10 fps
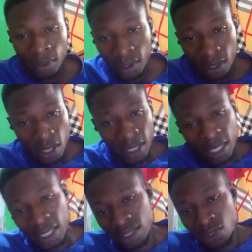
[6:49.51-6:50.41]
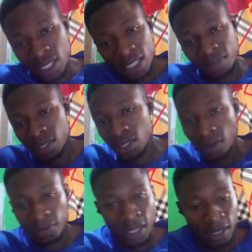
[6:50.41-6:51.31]
Okay, there's transmission of
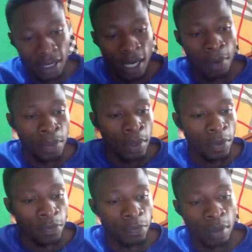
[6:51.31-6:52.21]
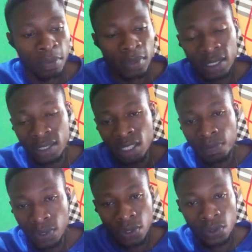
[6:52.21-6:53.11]
data from the
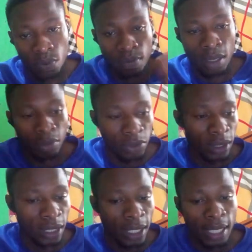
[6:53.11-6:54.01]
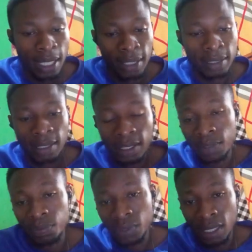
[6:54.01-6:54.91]
CPU, memory, and the input
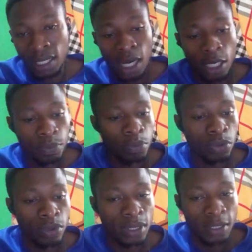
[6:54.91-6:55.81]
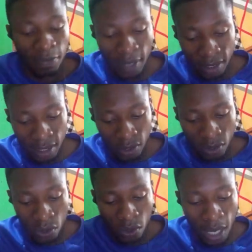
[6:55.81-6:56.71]
and output devices. So
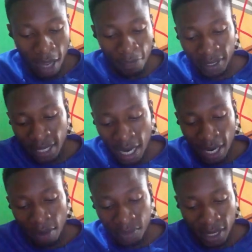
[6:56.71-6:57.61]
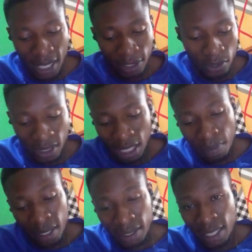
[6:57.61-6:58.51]
I have a diagram here that talks about
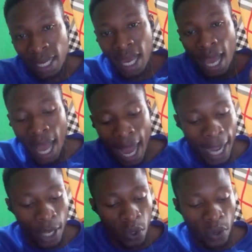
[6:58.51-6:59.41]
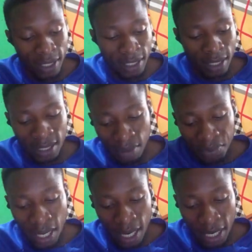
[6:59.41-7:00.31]
the IO system
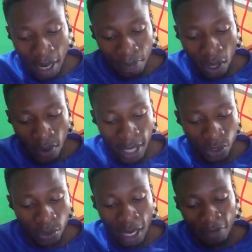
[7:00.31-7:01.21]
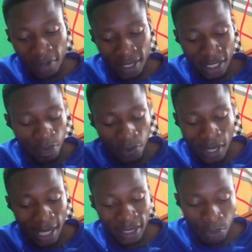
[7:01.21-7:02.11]
diagram. All right, so we have the CPU, that's the
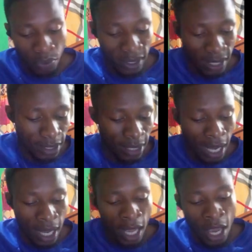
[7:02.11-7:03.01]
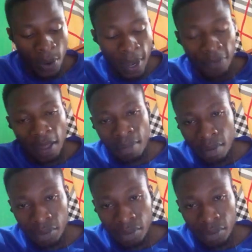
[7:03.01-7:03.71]
processor, we have the memory,